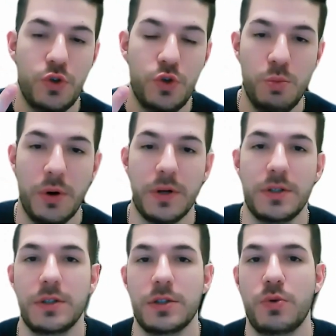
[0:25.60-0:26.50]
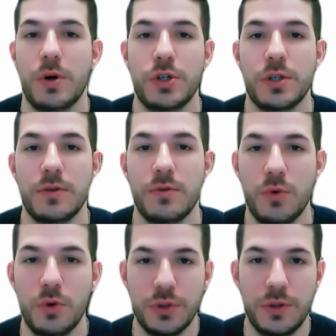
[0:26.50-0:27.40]
two parts to this question.
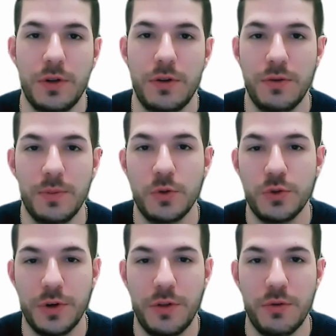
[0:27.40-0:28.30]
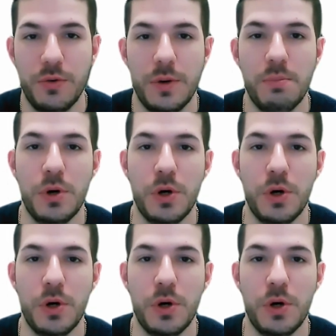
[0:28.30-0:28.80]
I'm also going to throw in a